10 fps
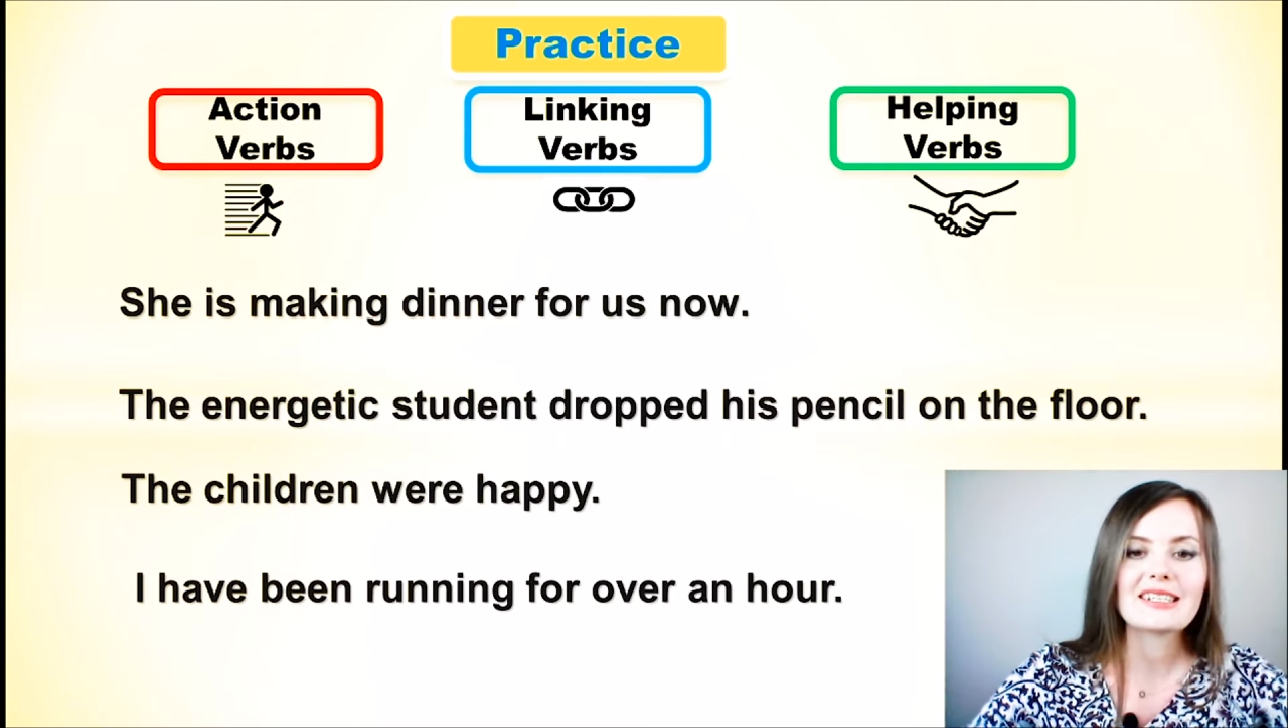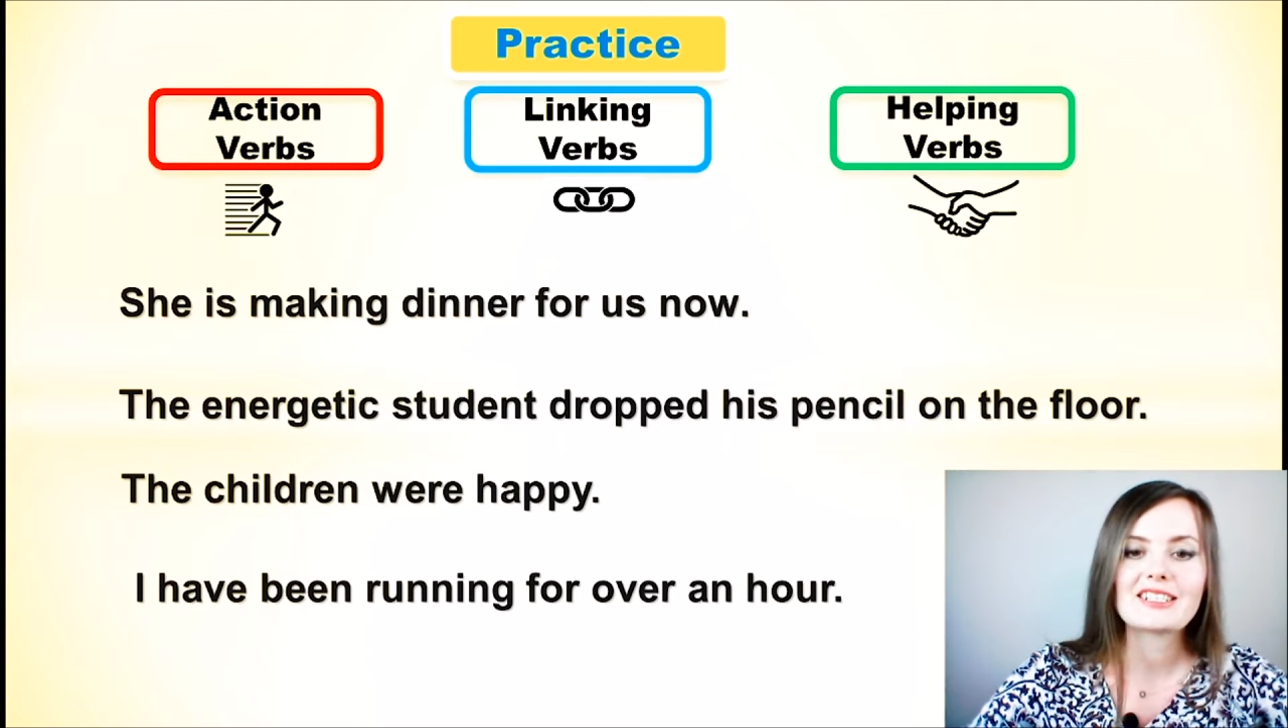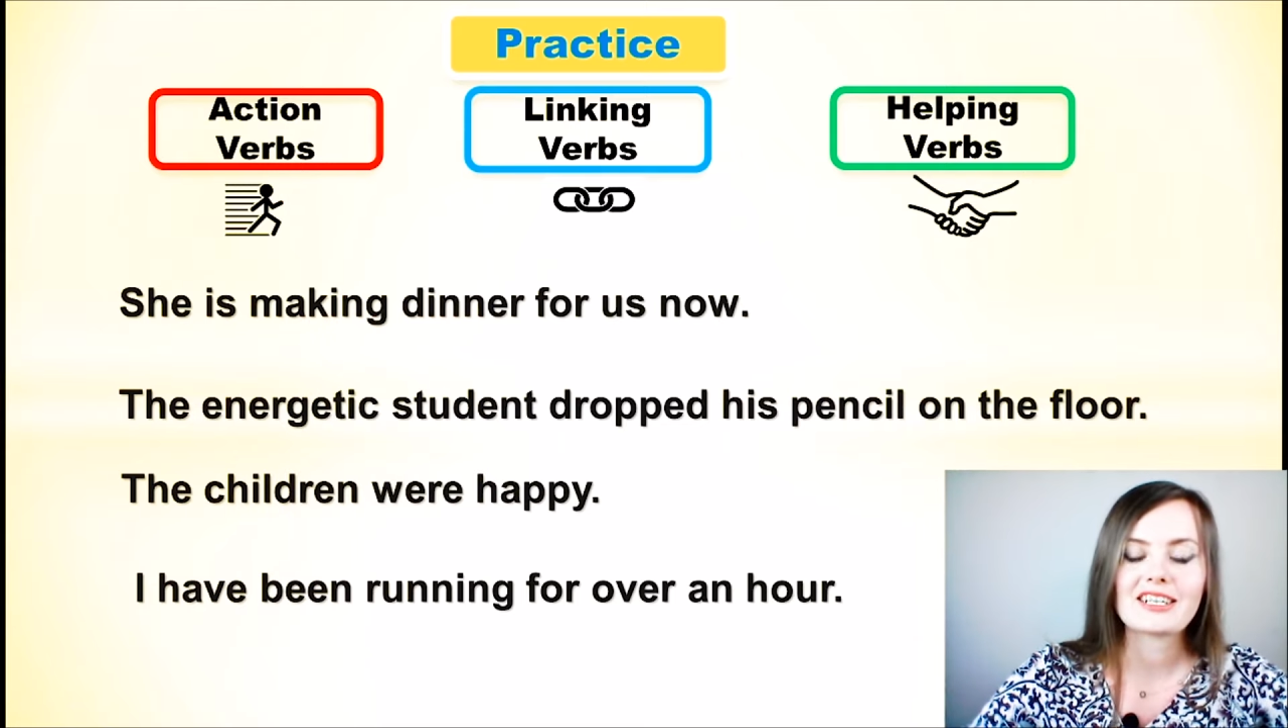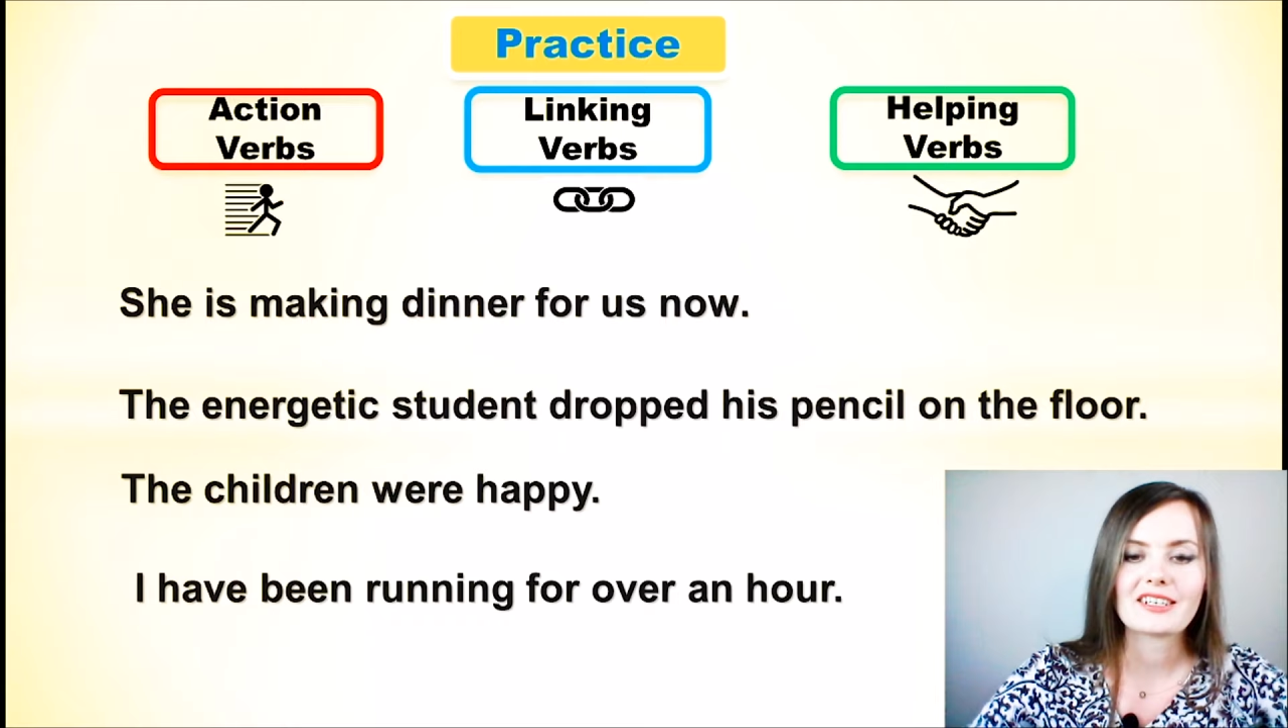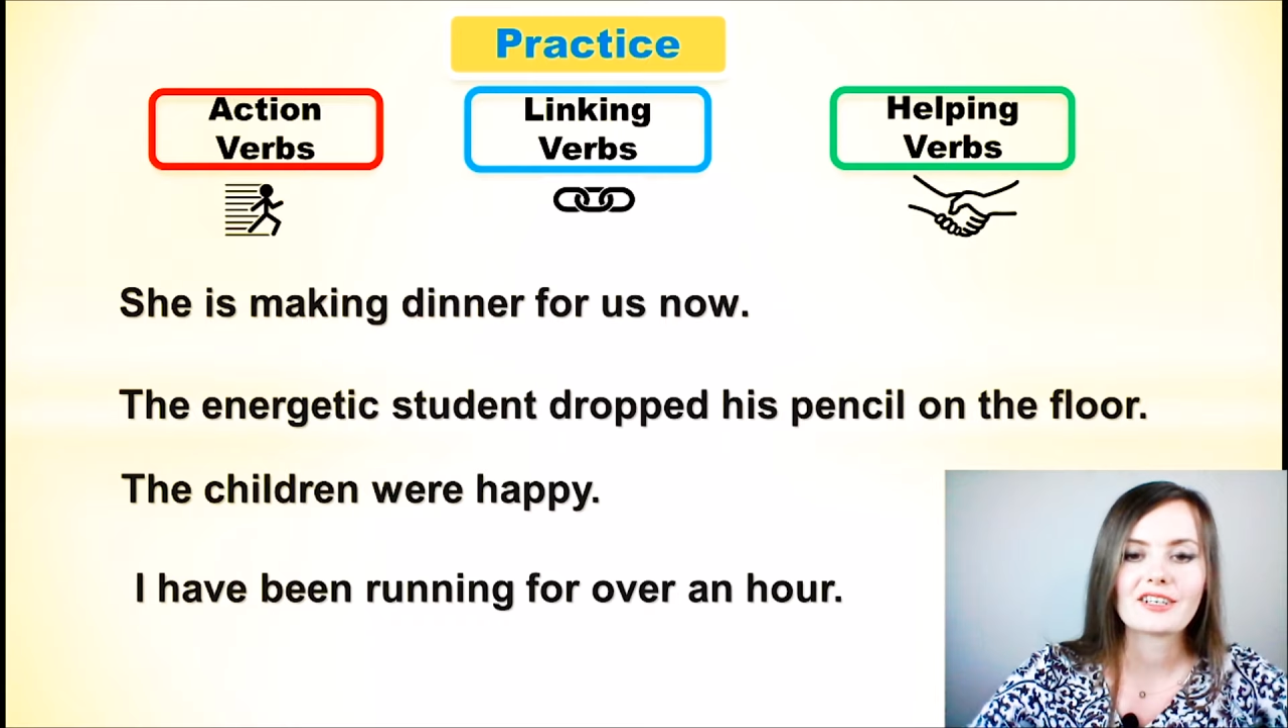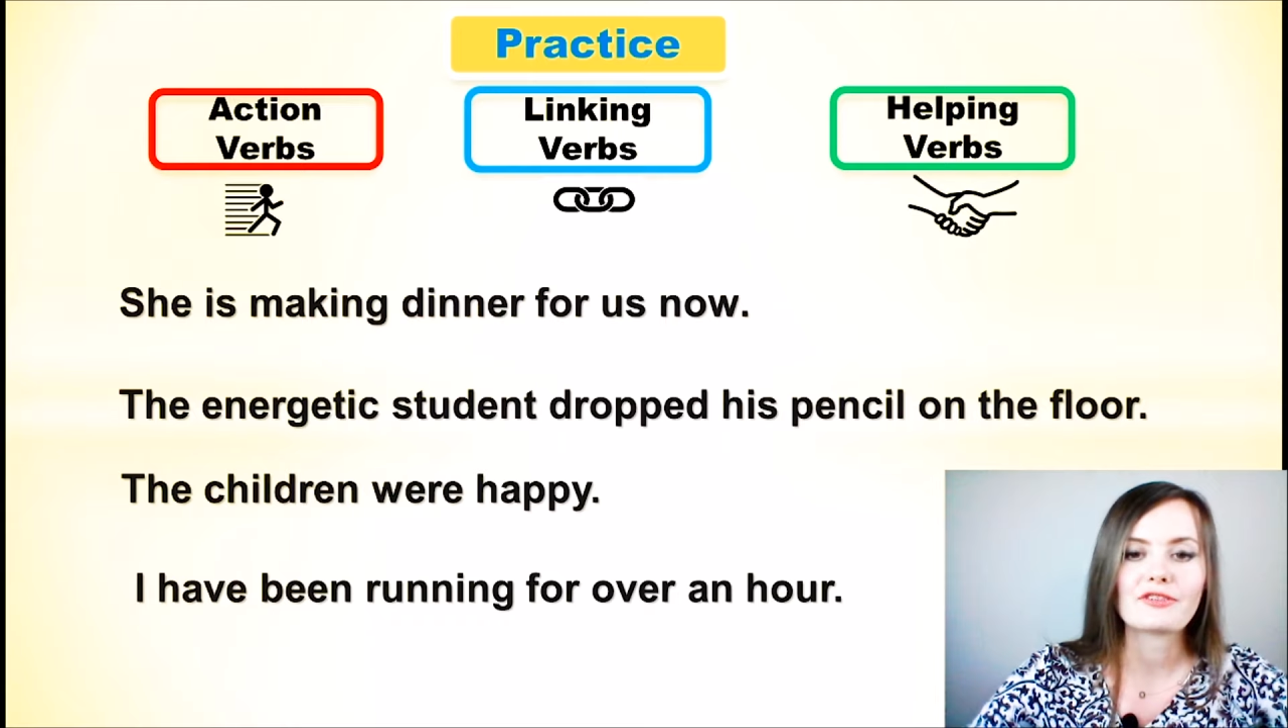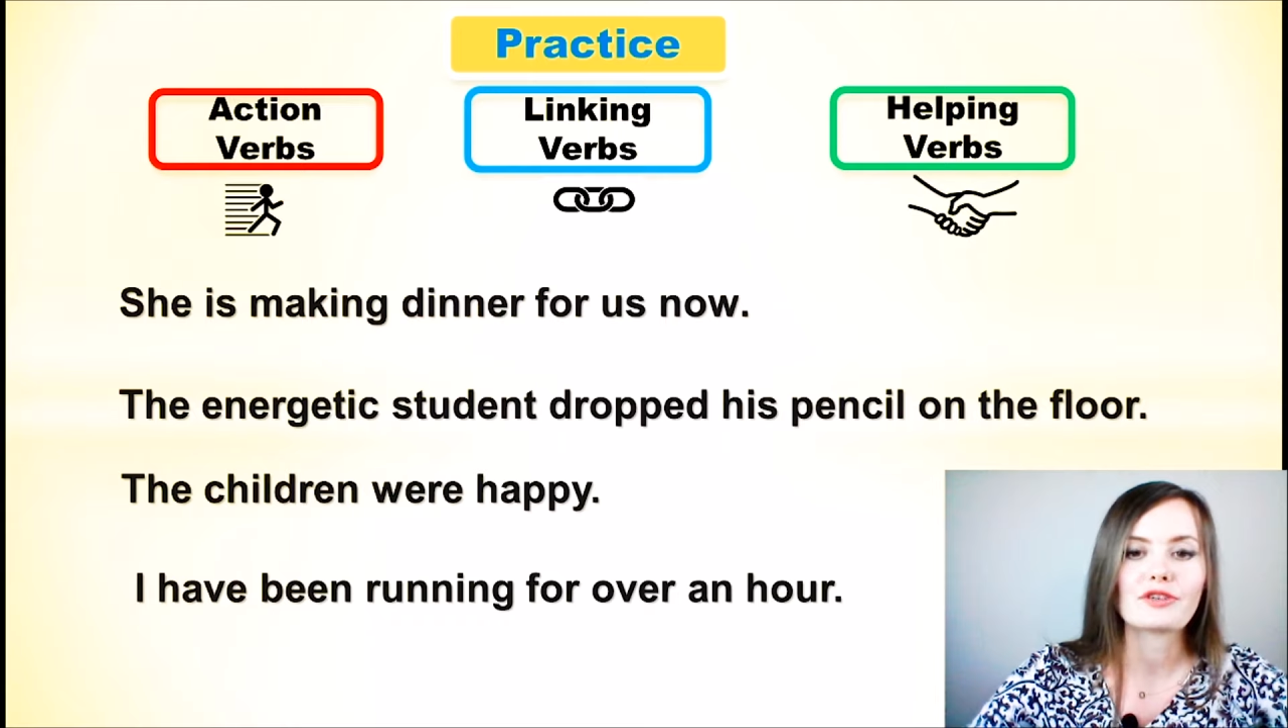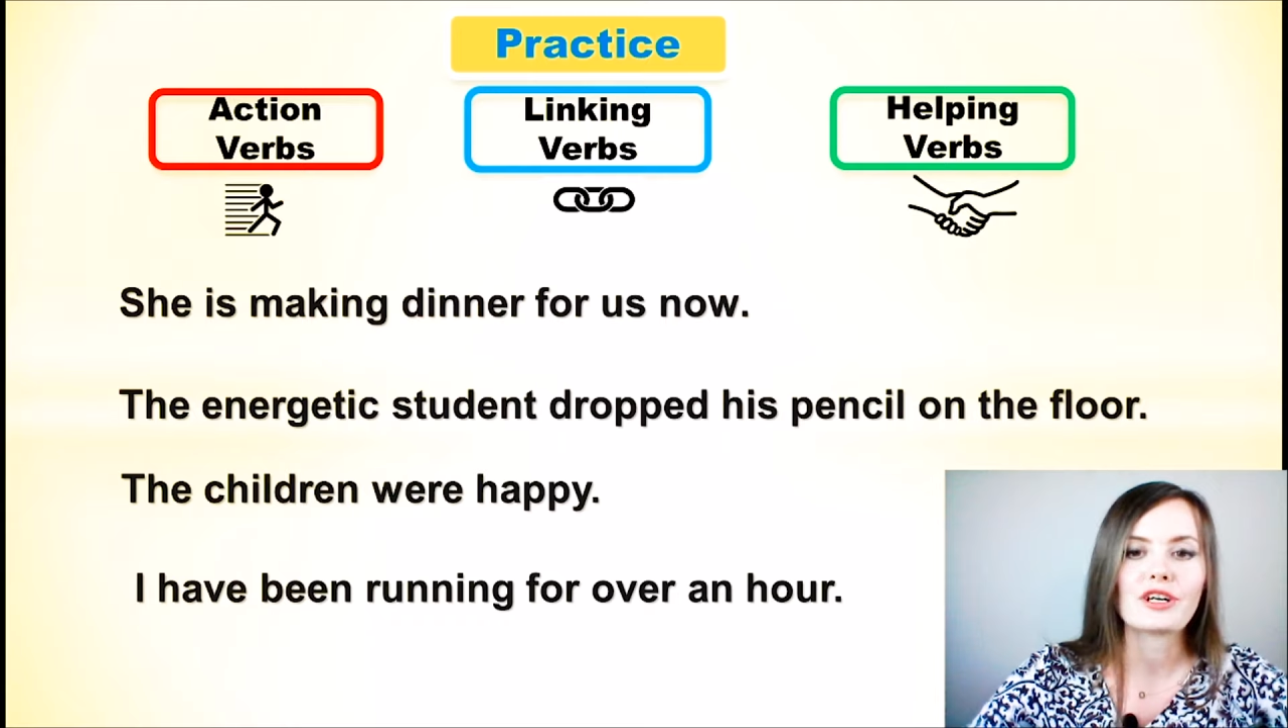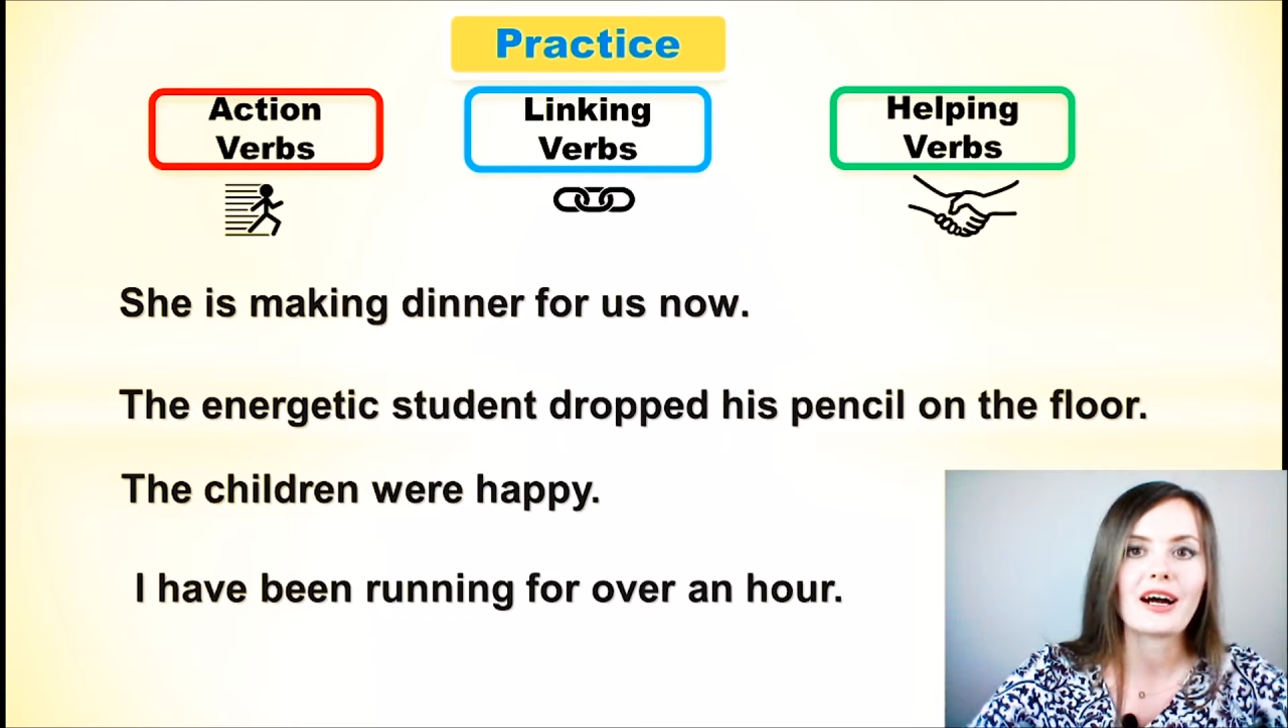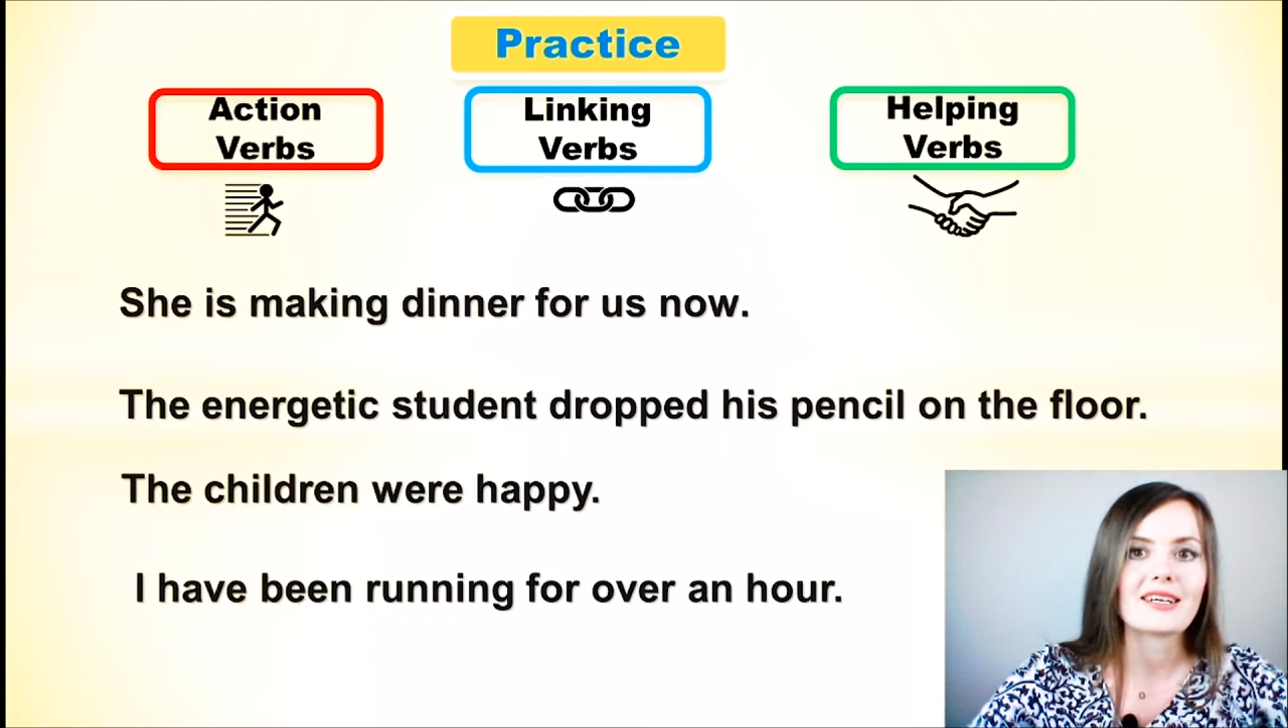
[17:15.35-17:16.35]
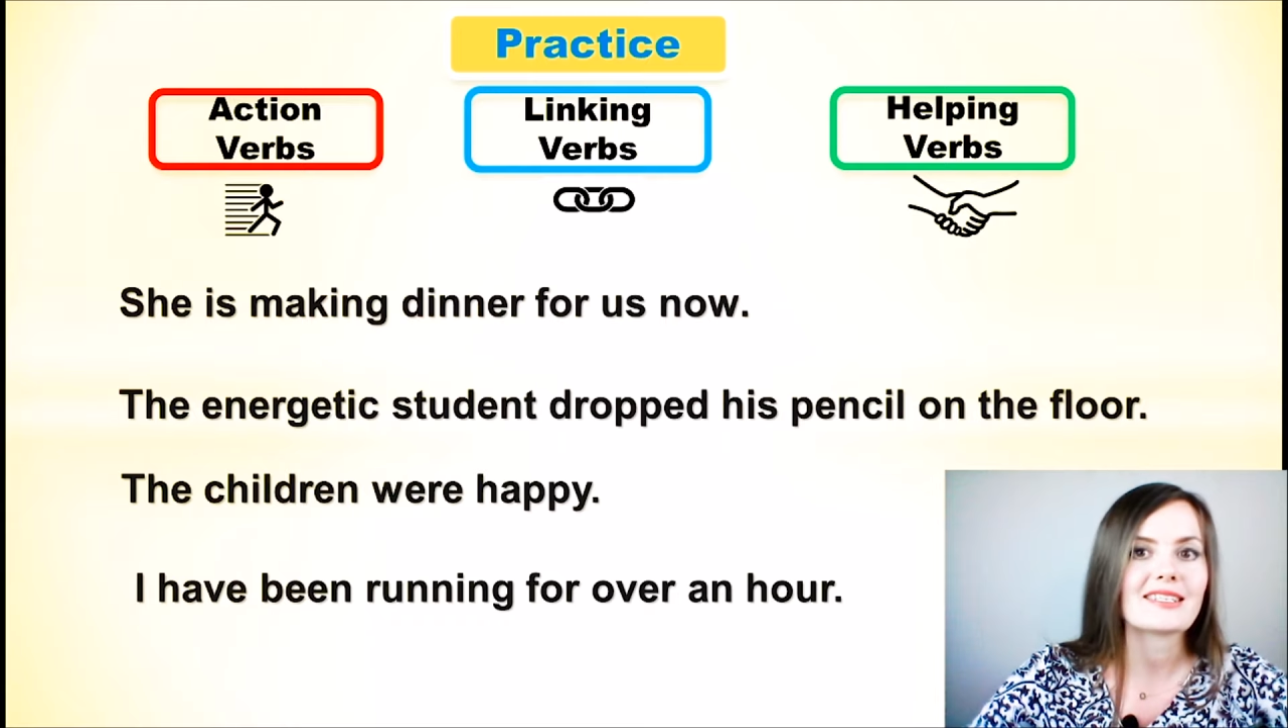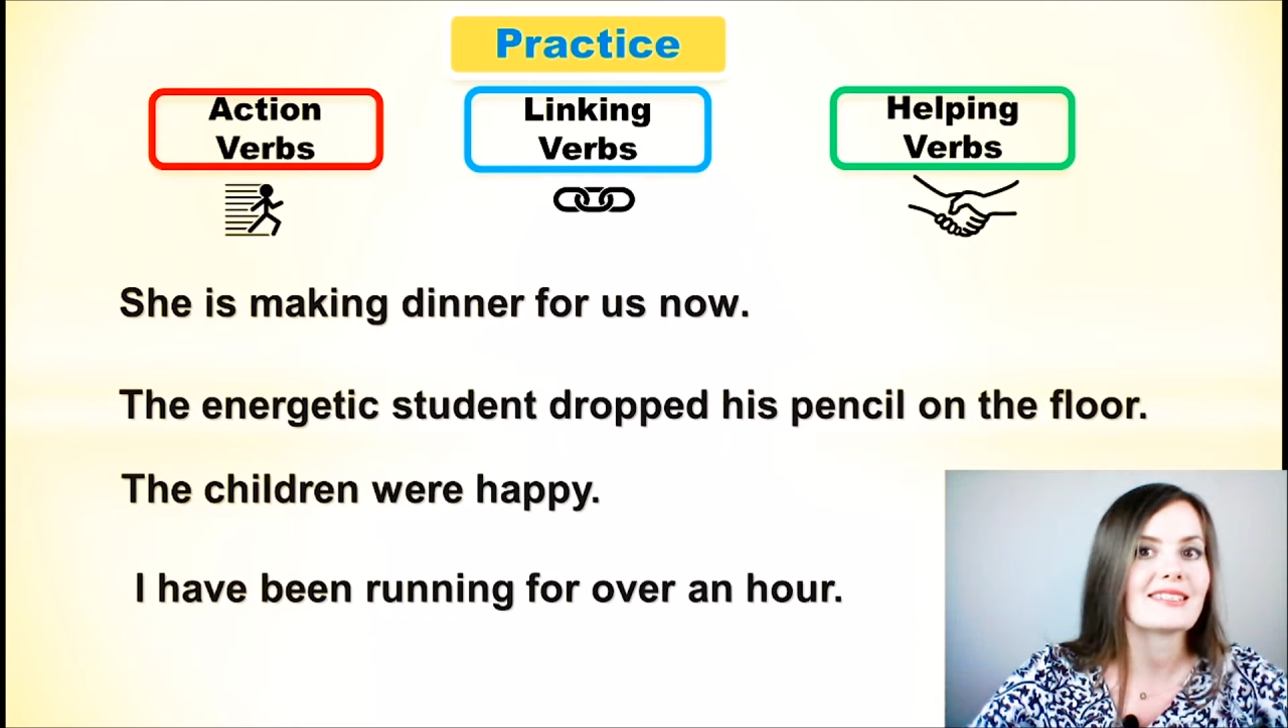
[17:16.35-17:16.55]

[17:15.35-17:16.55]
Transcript: dinner for us